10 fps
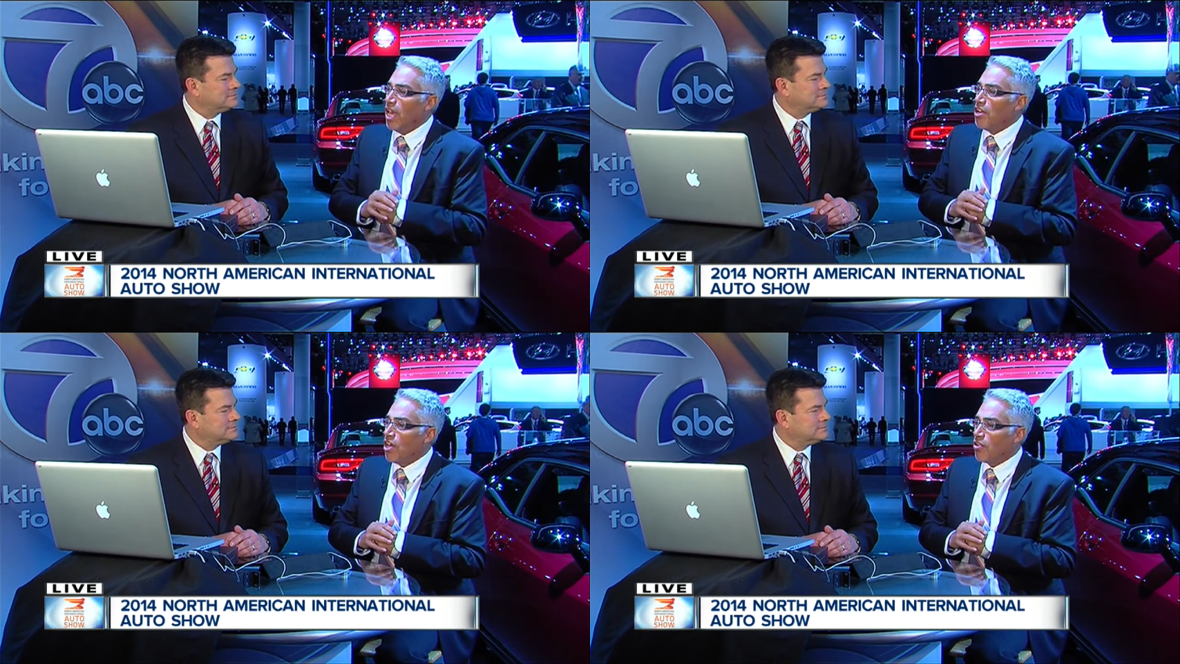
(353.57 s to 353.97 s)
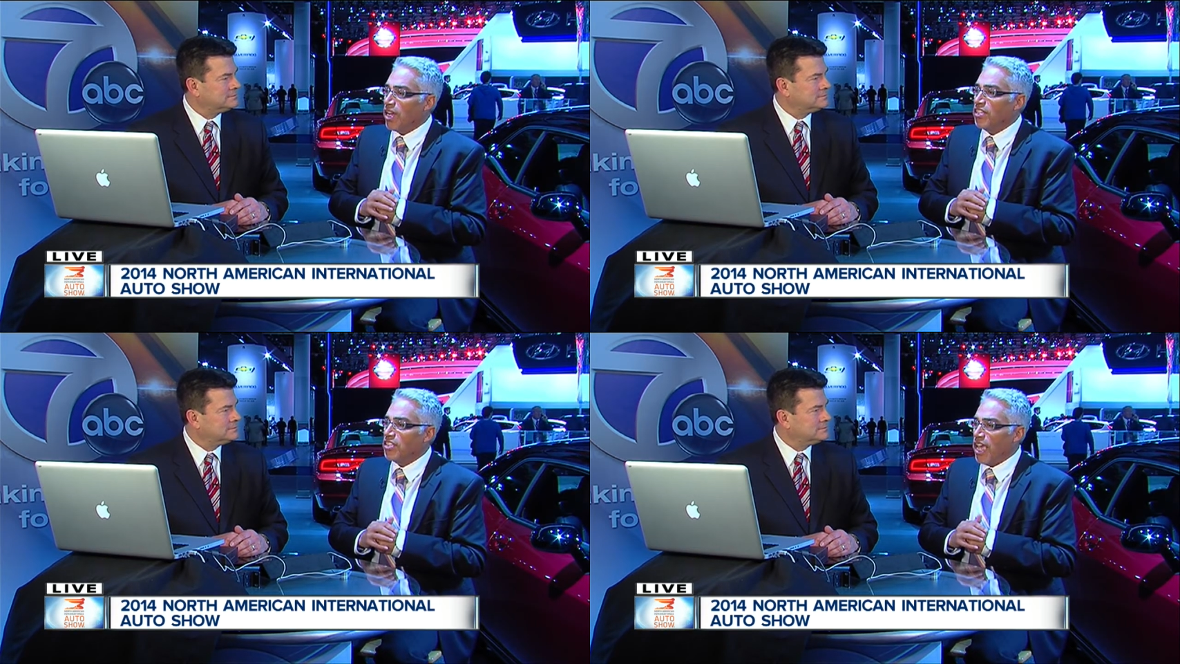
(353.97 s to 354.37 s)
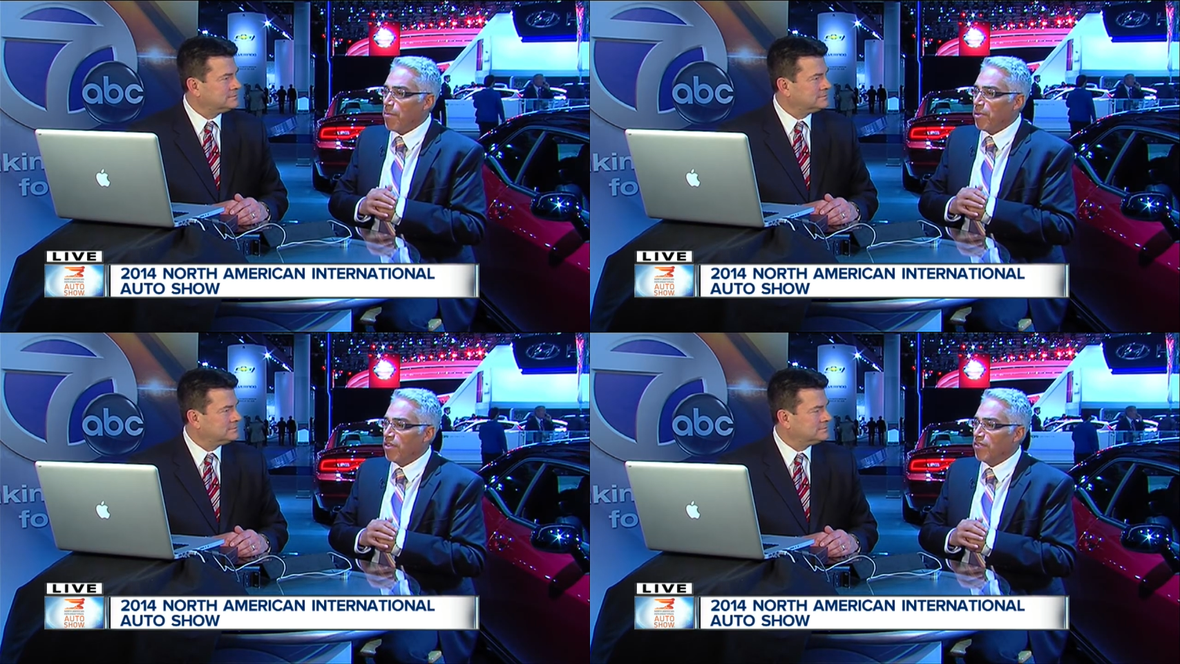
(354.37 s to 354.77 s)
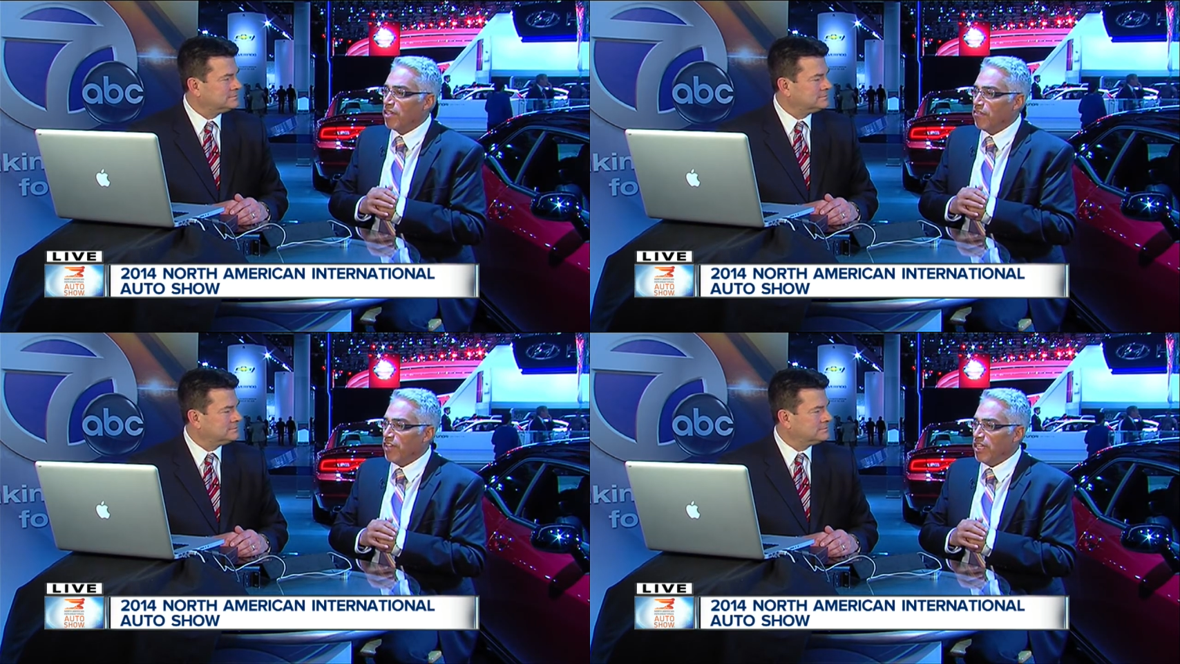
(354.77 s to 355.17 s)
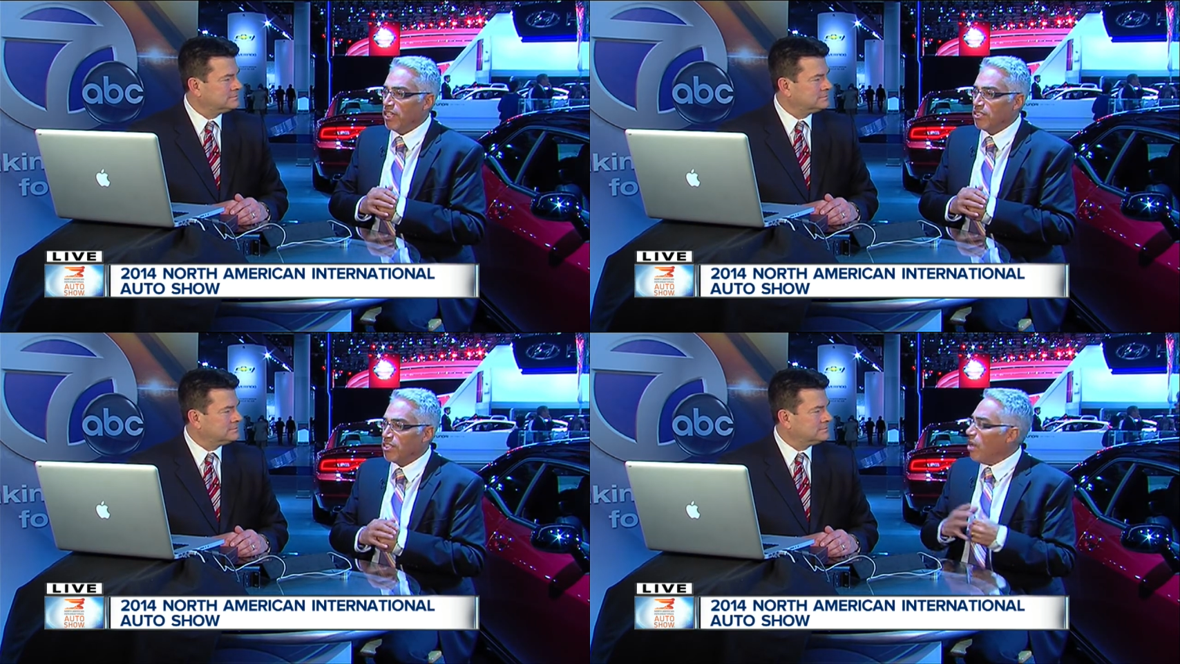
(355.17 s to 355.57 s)
Speaker 1: Another example of a
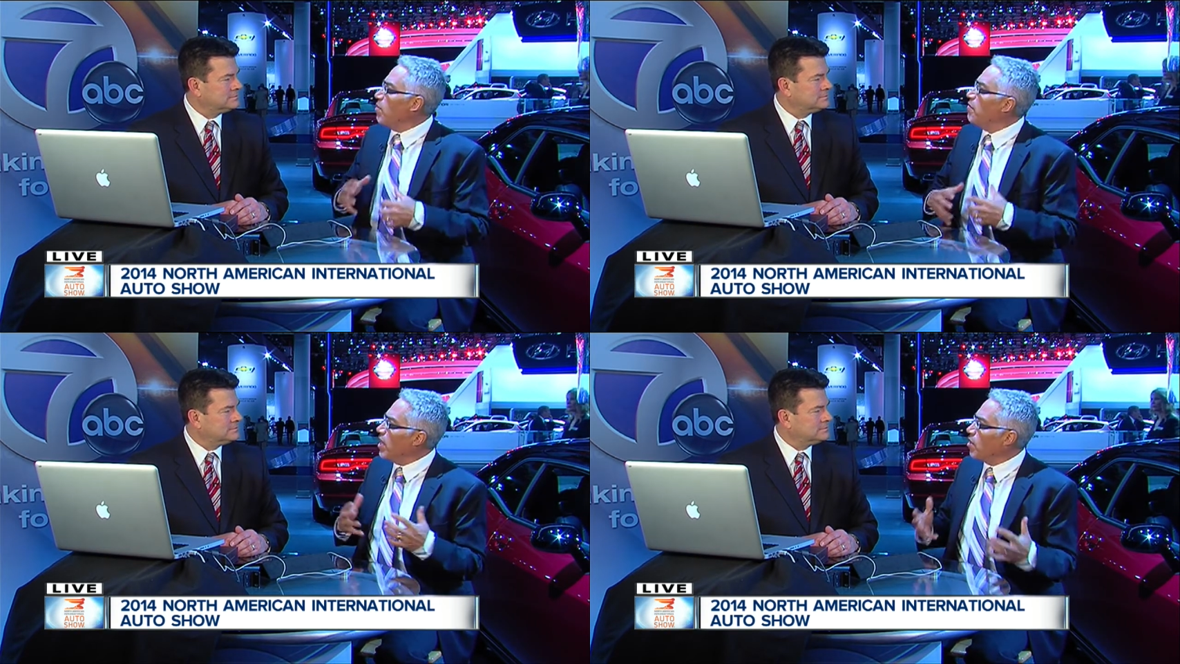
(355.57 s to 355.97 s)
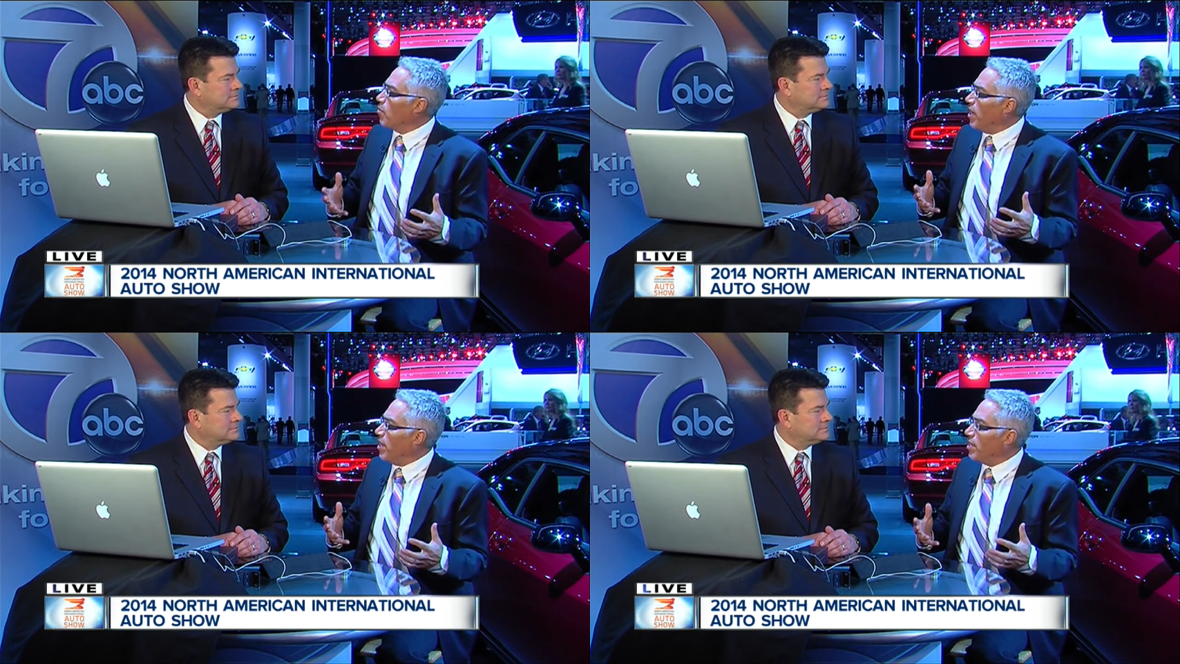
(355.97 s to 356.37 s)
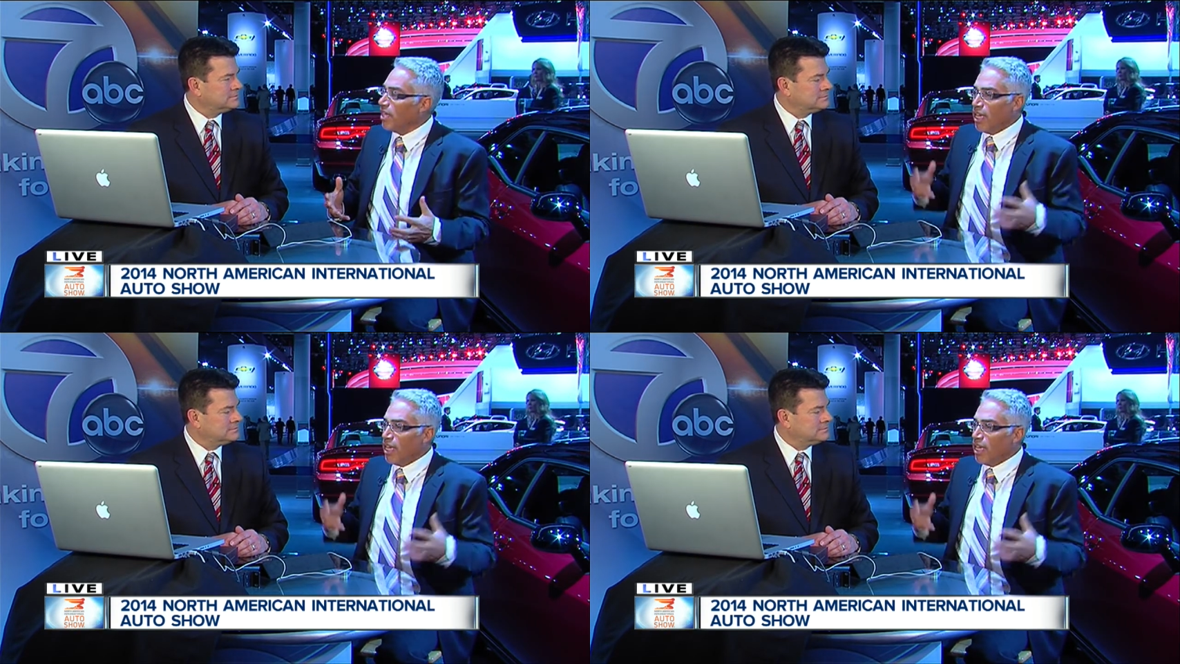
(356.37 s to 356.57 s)
convenience that we've integrated